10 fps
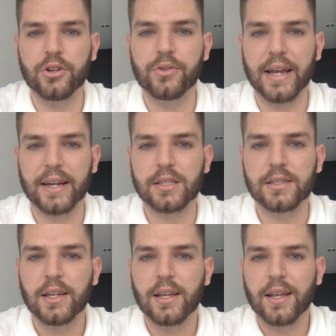
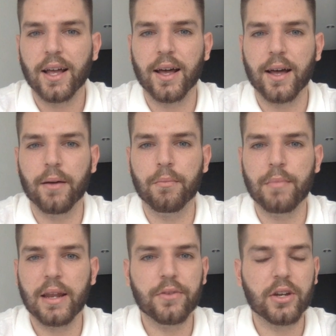NewDEX.
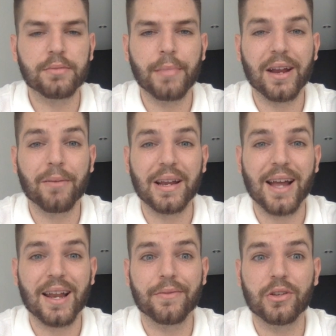Many of you guys may or may
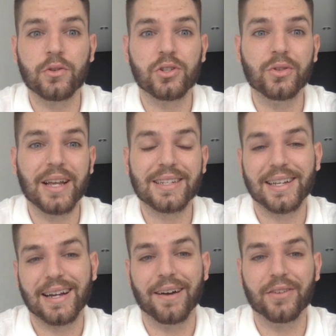not have used NewDEX.
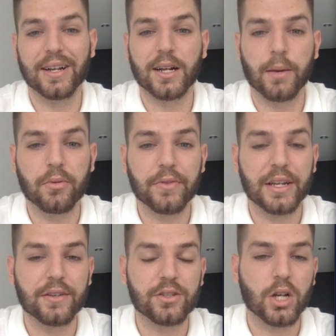I covered it a couple
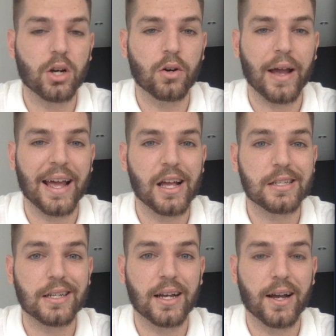videos ago
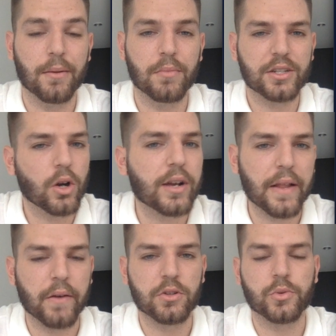as a token
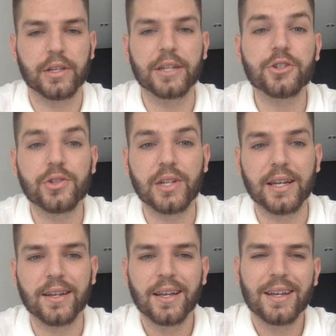I thought was really
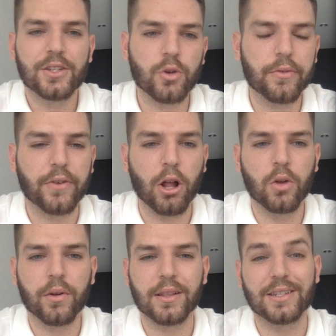interesting, sort of
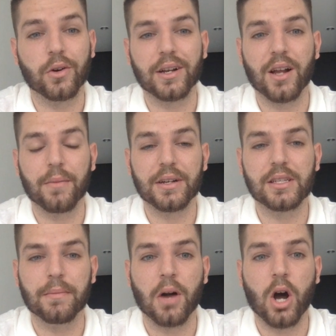following the tokenomics
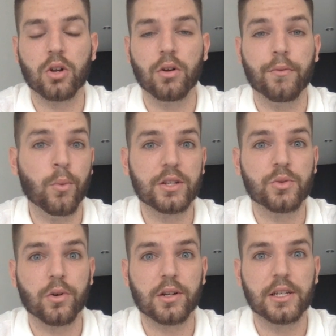and the model of
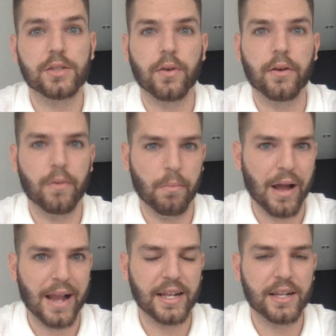what's worked thus far for
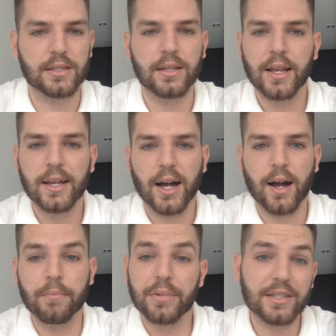Binance.
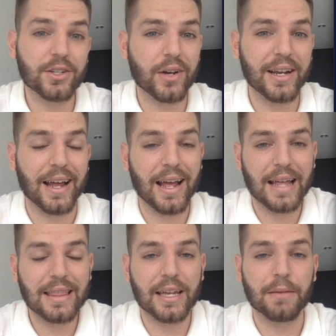But it's a great,
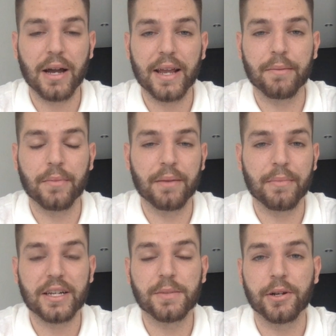I think in
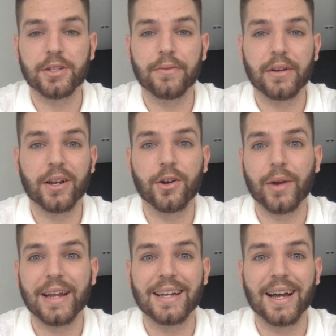my experience, a very
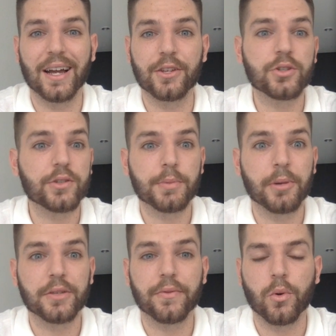great user
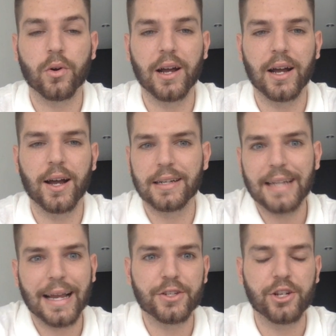experience for a
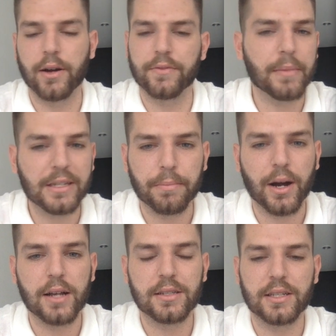DEX. You don't have to make
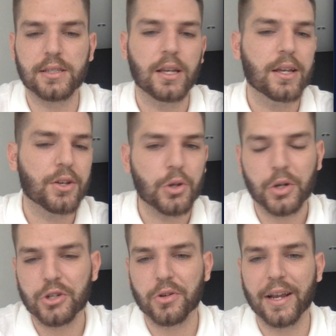deposits. You
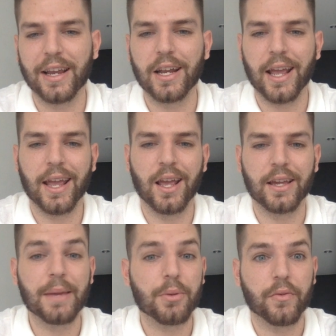can trade
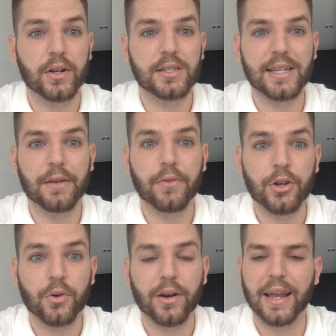and keep your funds safe
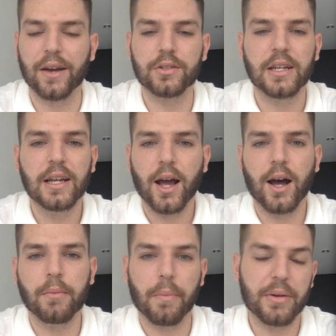in your account.
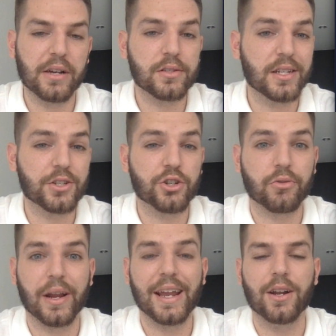But pEOS does
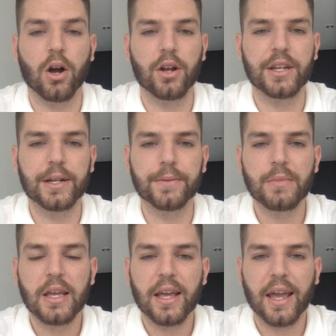trade on here.
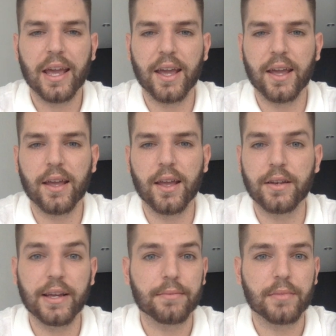
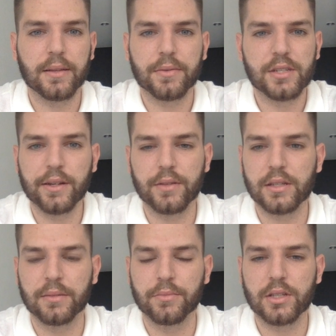And yeah, the
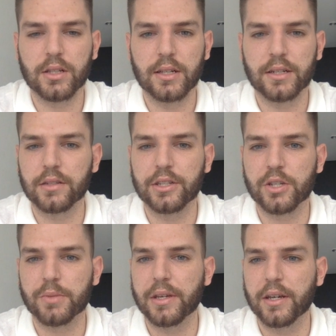symbol's literally
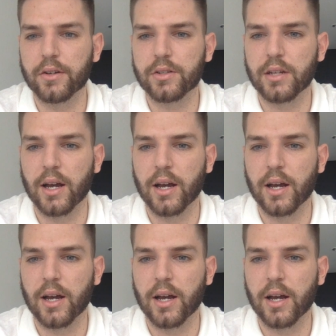just pEOS.